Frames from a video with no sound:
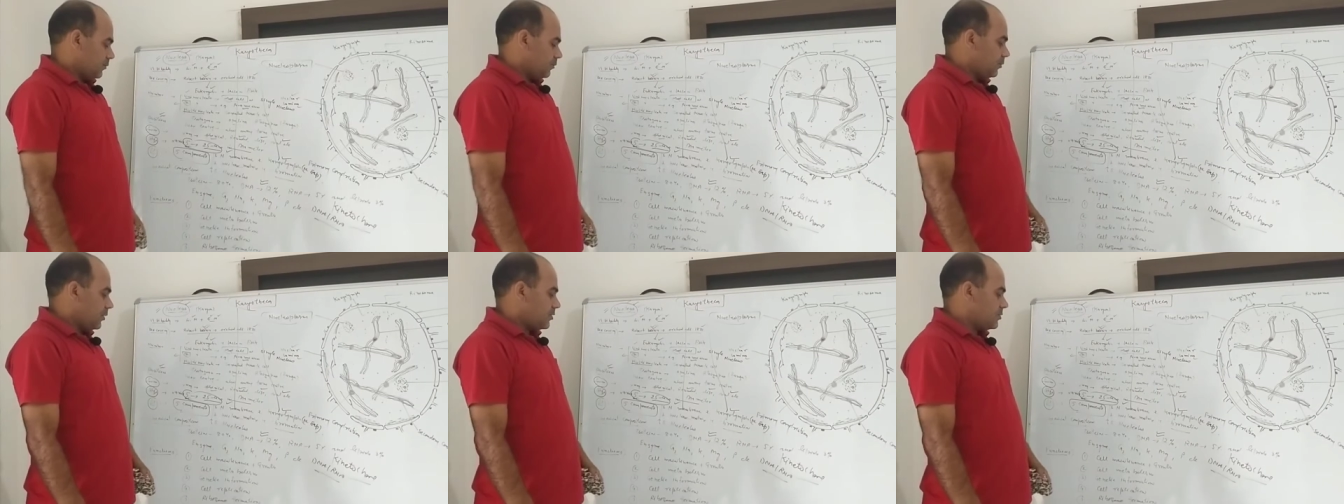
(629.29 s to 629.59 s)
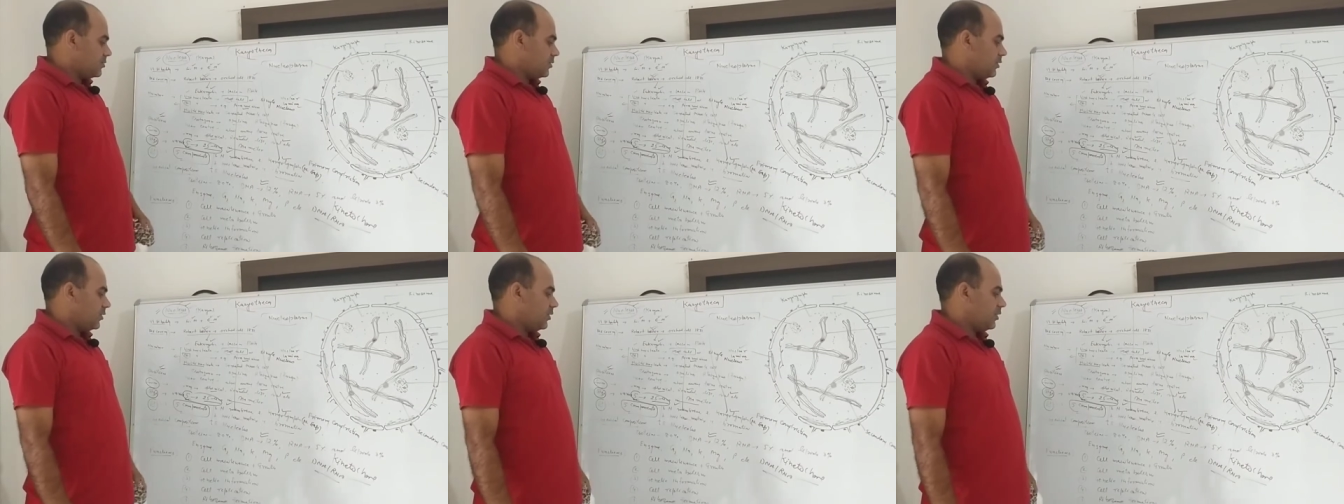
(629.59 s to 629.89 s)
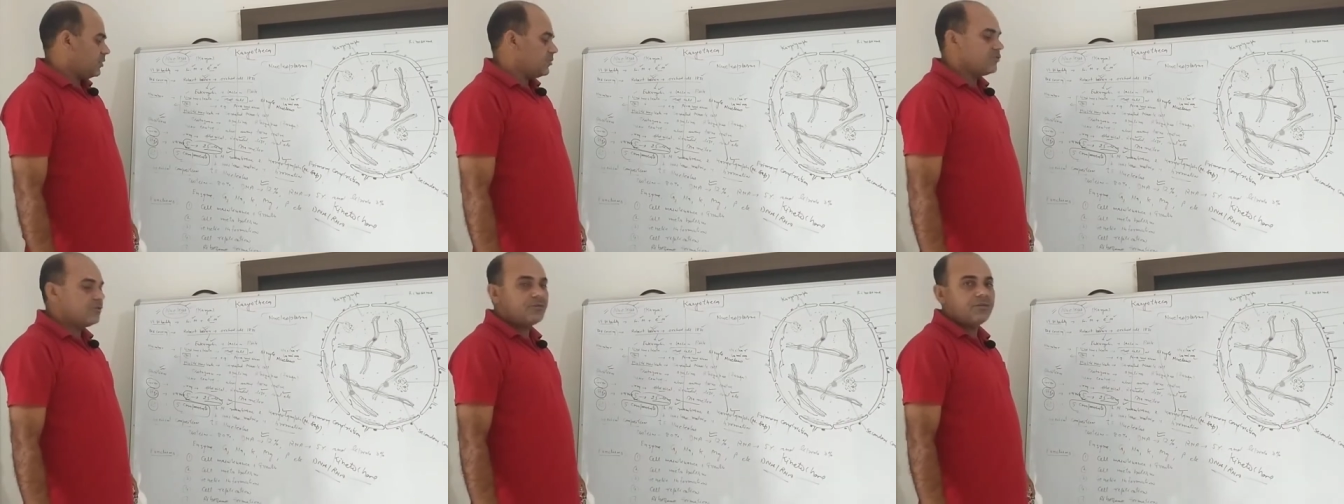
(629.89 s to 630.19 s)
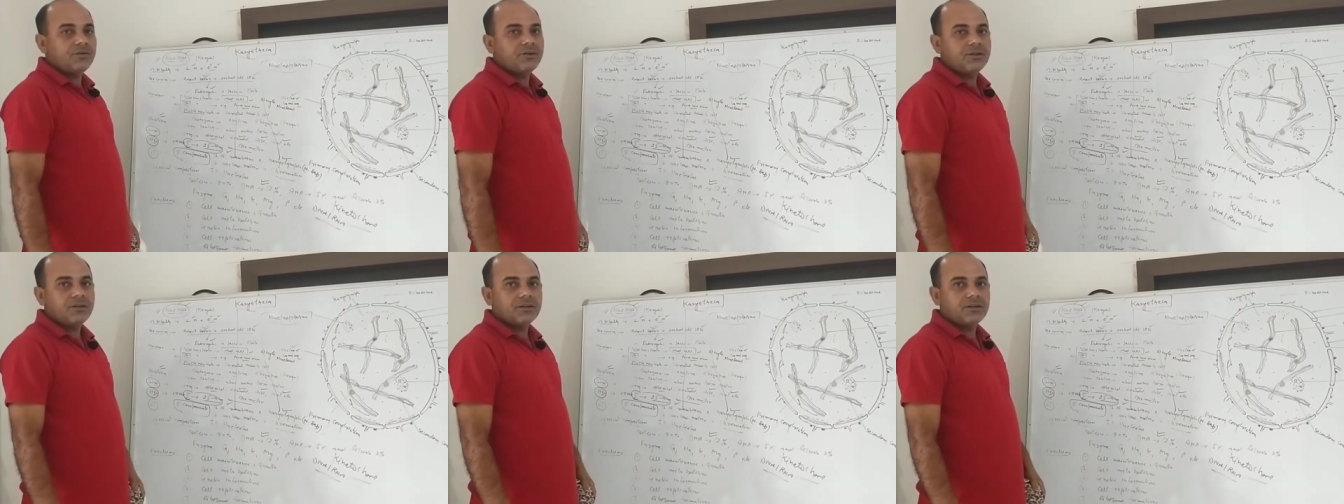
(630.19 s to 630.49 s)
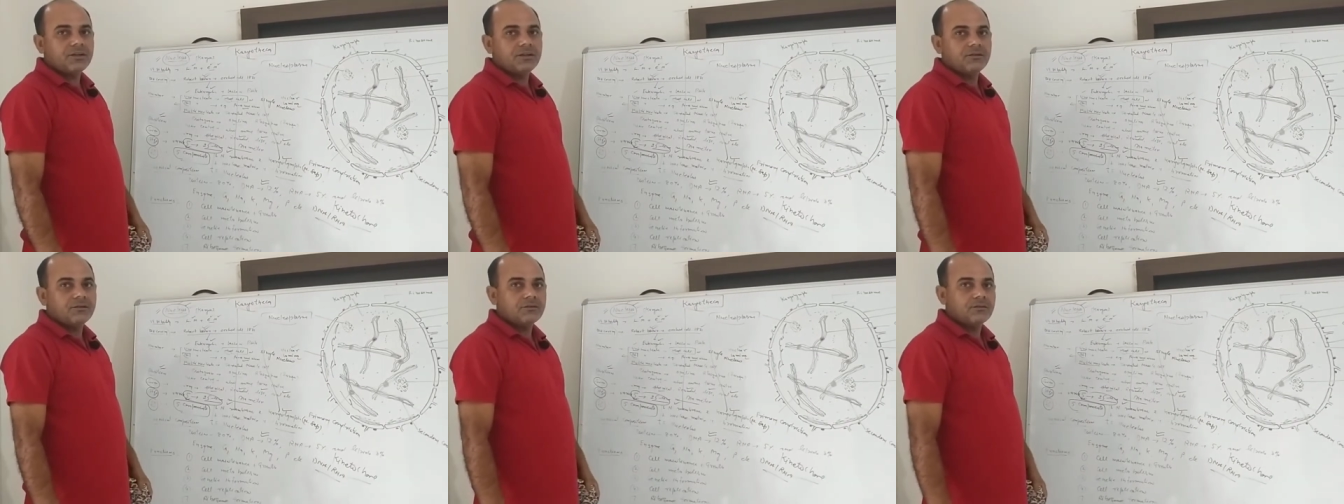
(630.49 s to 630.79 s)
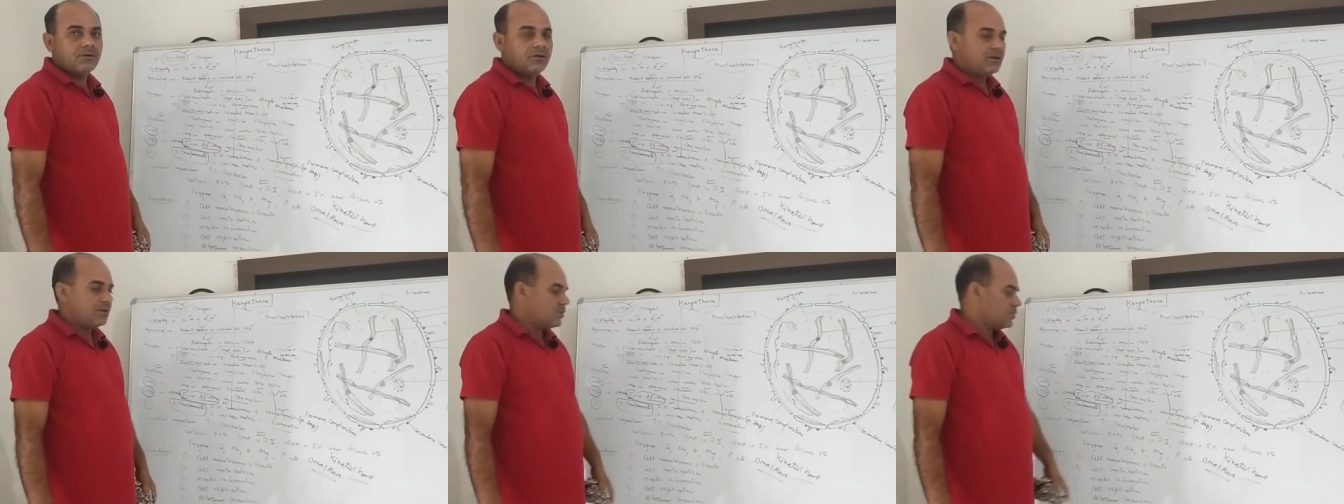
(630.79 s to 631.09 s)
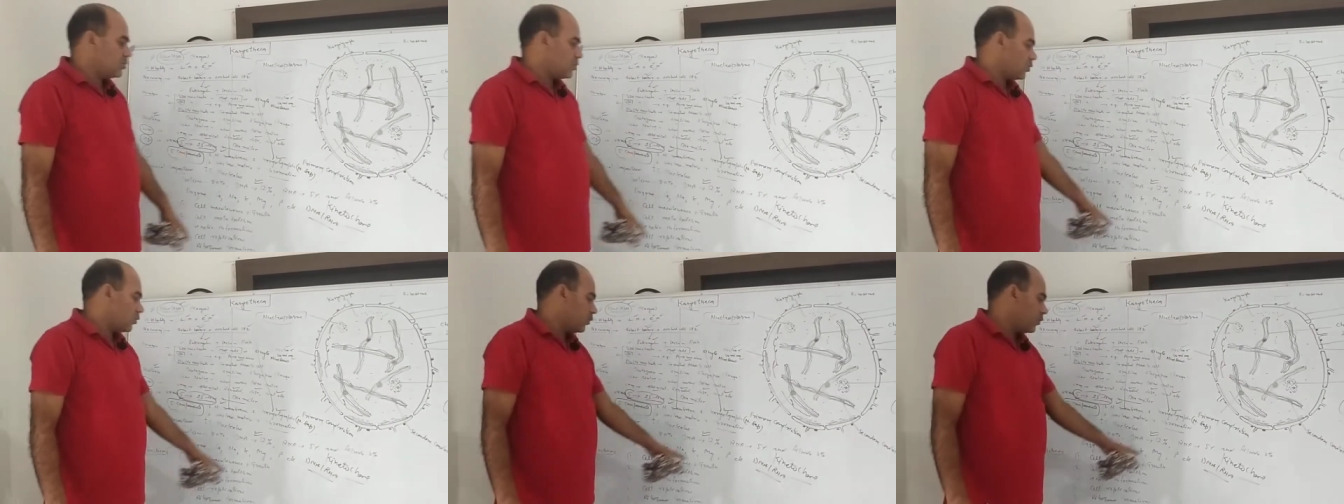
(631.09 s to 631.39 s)
percentage of DNA? So it
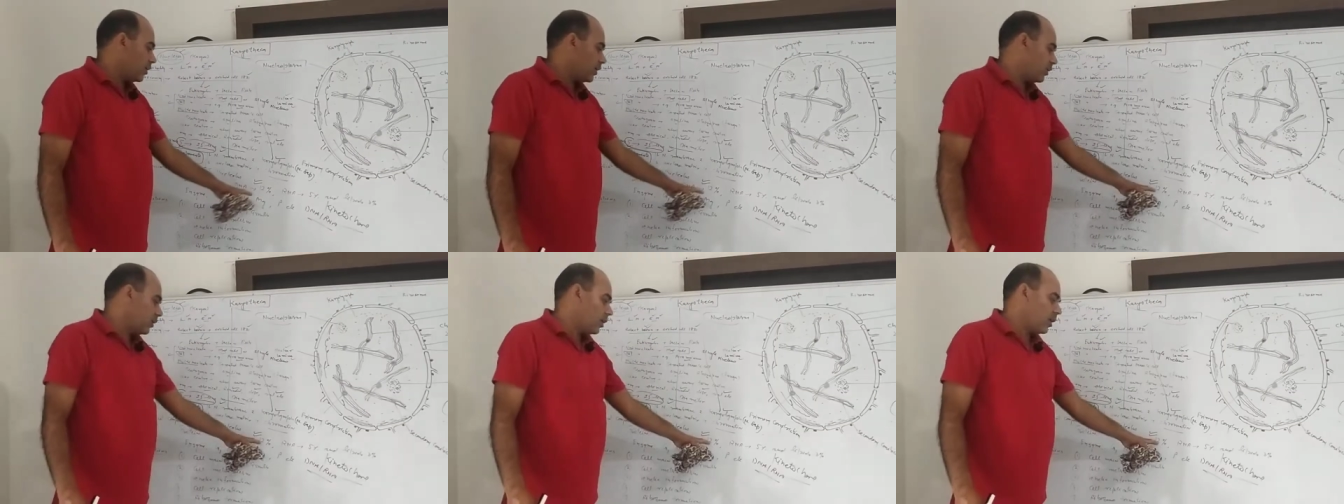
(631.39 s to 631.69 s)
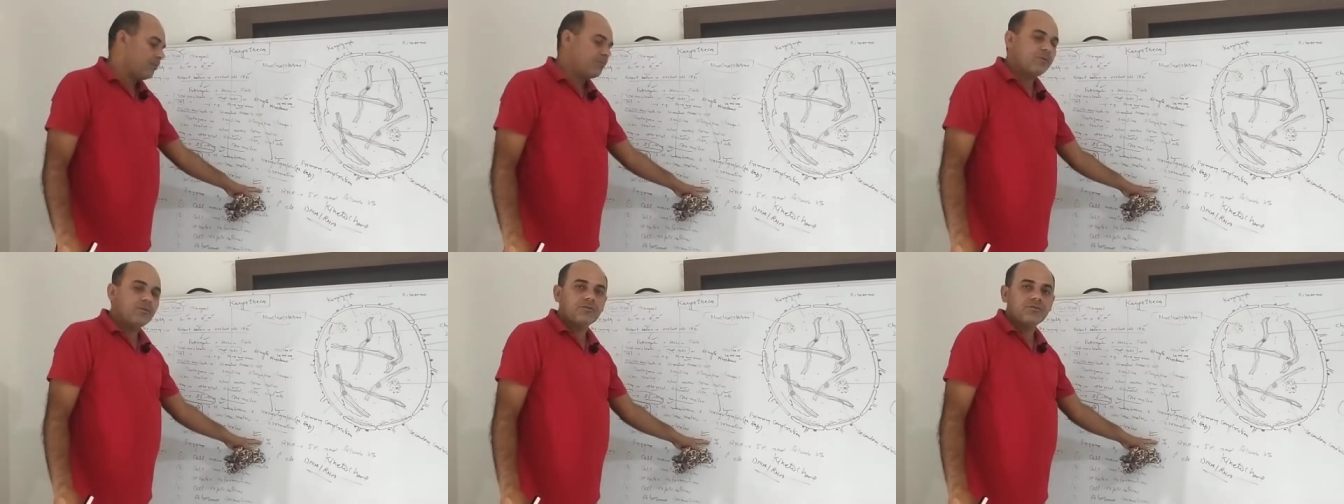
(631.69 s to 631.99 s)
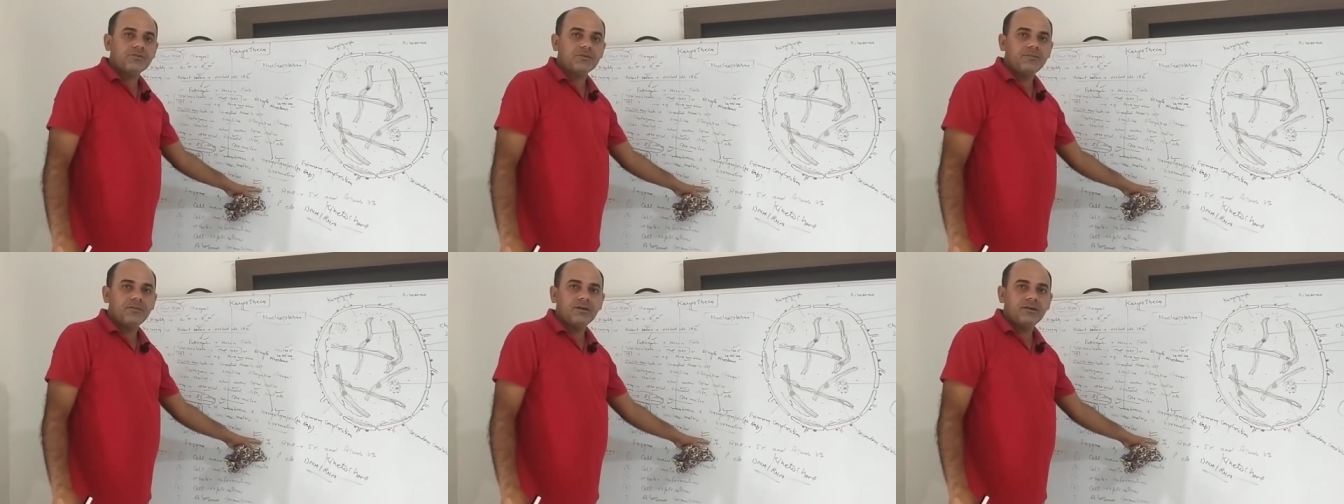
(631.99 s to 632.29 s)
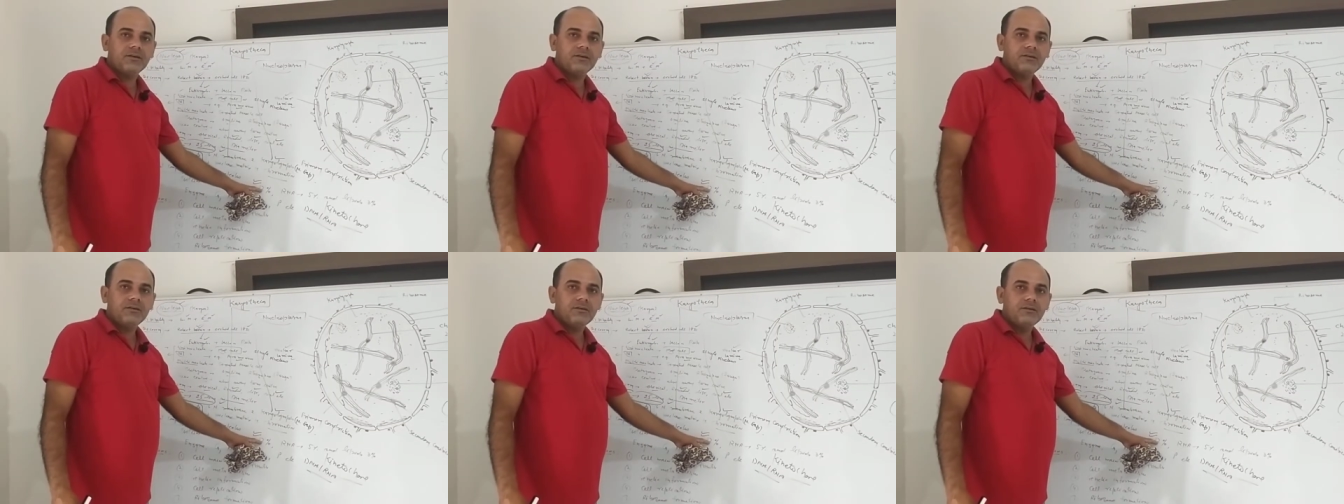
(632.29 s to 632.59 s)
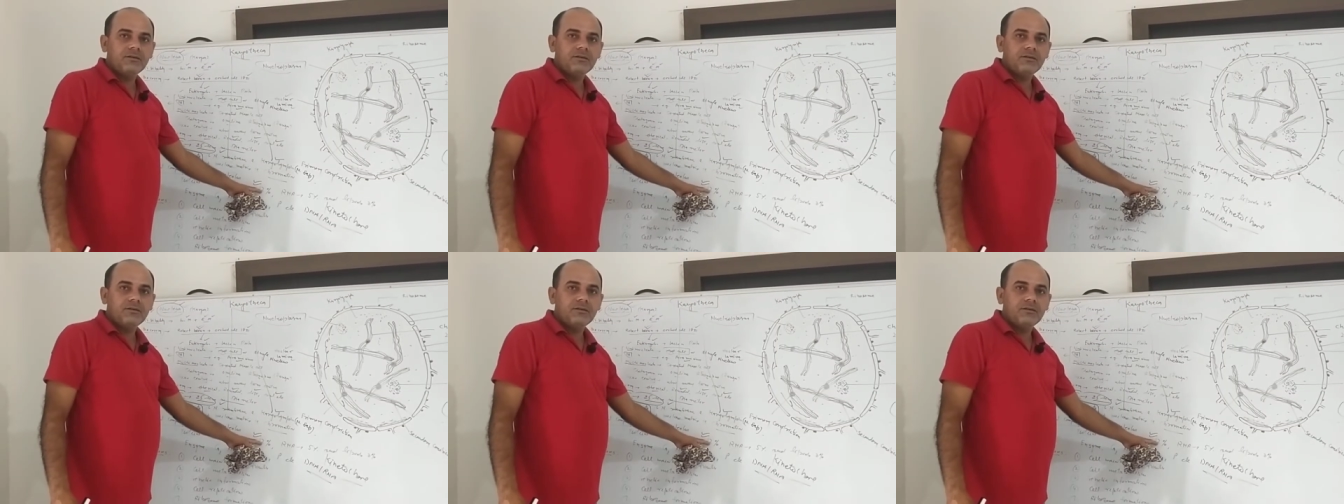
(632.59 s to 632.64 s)
is 12 approximate.